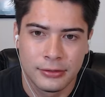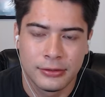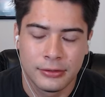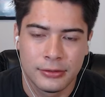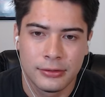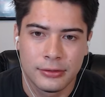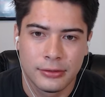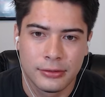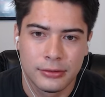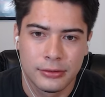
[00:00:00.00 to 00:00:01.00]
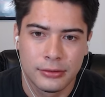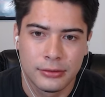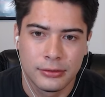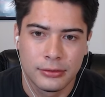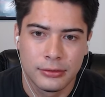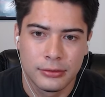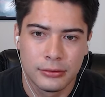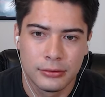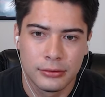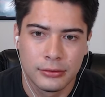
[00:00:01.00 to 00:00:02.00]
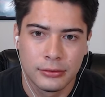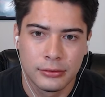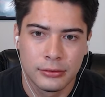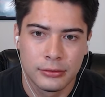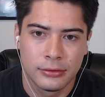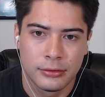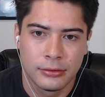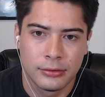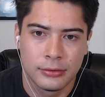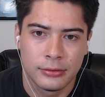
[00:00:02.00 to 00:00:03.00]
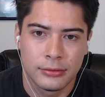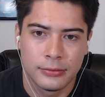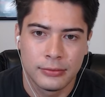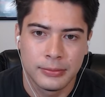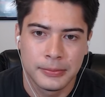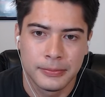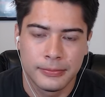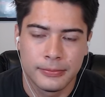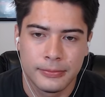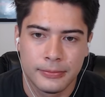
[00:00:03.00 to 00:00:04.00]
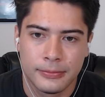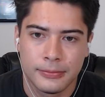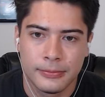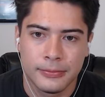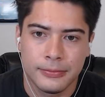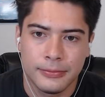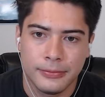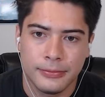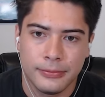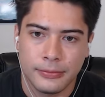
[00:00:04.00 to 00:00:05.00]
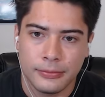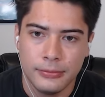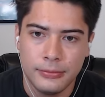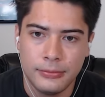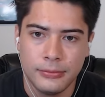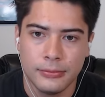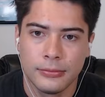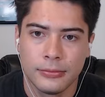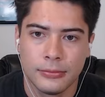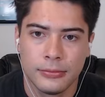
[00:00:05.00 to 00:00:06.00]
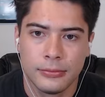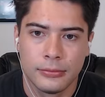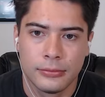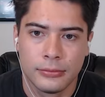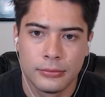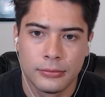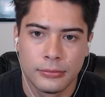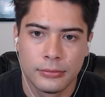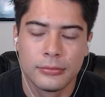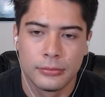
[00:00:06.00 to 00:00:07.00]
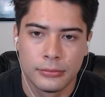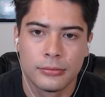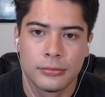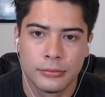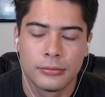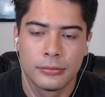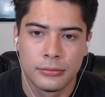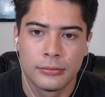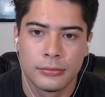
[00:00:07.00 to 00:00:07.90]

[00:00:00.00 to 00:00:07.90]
(not speaking)